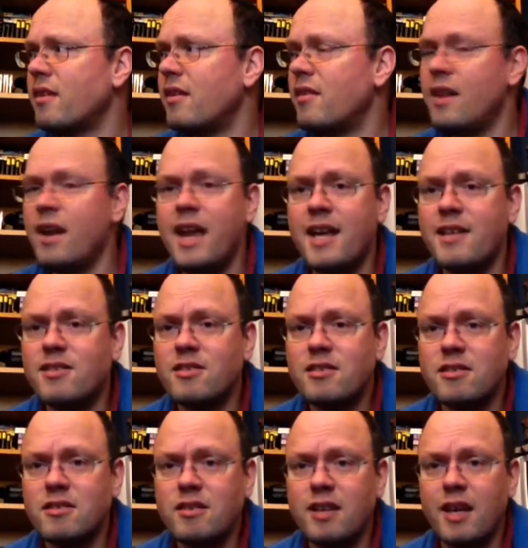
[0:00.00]

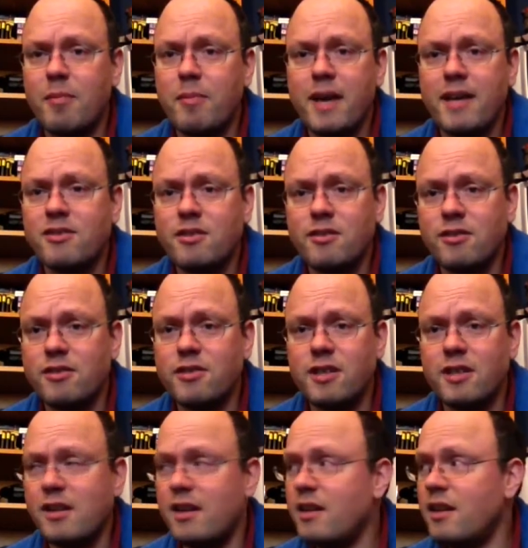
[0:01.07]
the capacitors
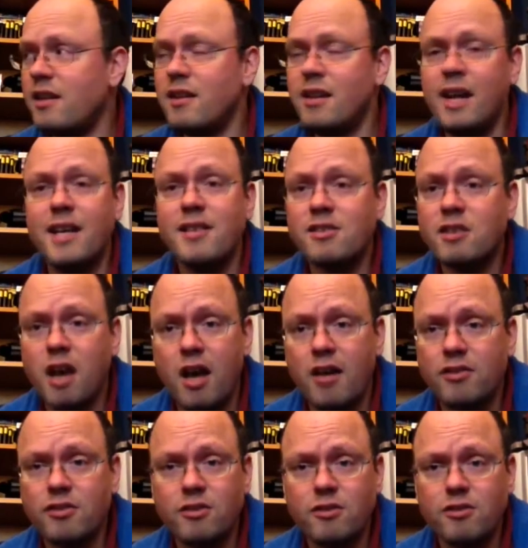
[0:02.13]
in the NES
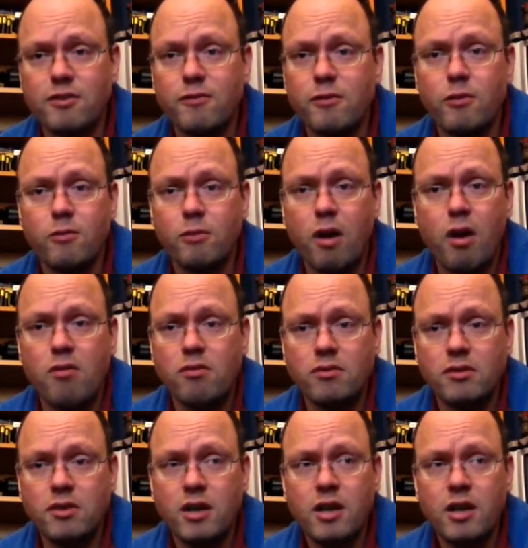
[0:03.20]
consoles have all blown,